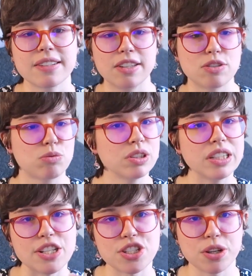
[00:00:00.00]
is
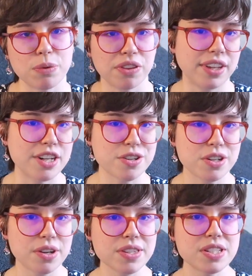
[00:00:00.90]
really in tune with nature
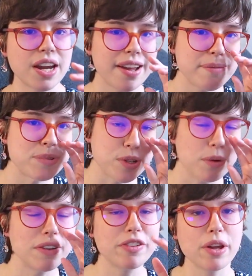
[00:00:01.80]
during this time.
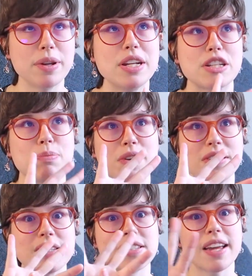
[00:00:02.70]
So even though he
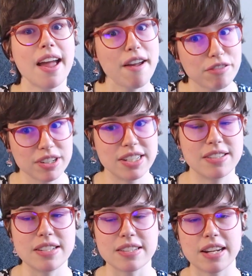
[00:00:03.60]
experiences every
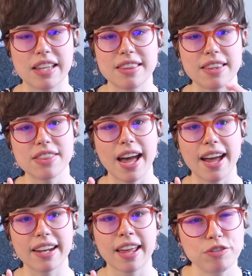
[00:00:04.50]
season, I think
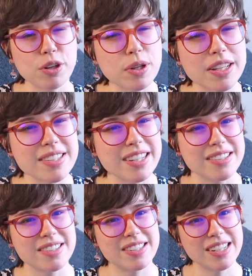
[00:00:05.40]
that focus,
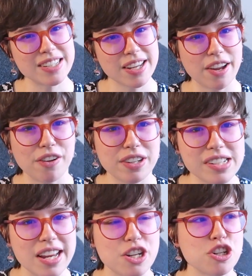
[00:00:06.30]
that detail on
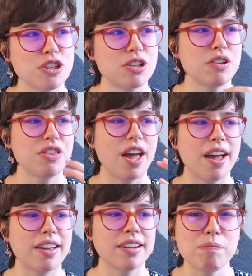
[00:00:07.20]
nature,
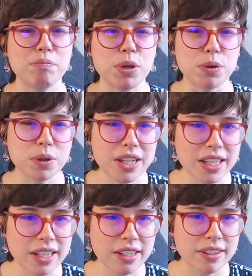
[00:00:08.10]
that
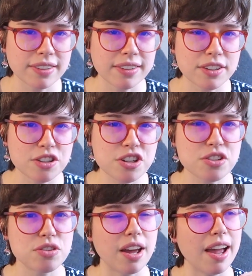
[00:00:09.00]
beauty,
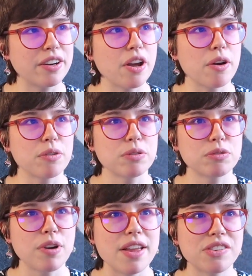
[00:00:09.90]
just, I don't
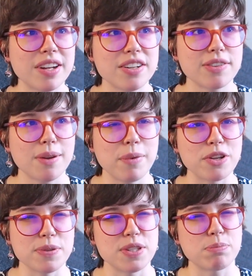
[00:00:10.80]
know, resonated so
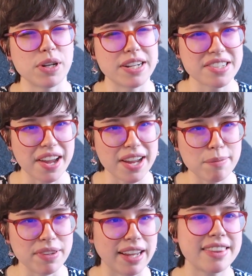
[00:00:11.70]
much with
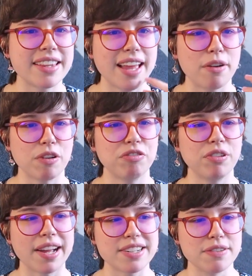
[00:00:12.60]
springtime. And I think that
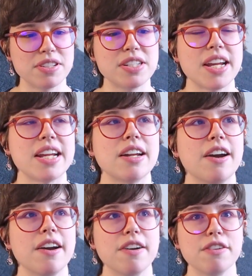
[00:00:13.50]
reflective state
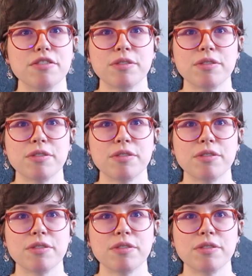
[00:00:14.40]
of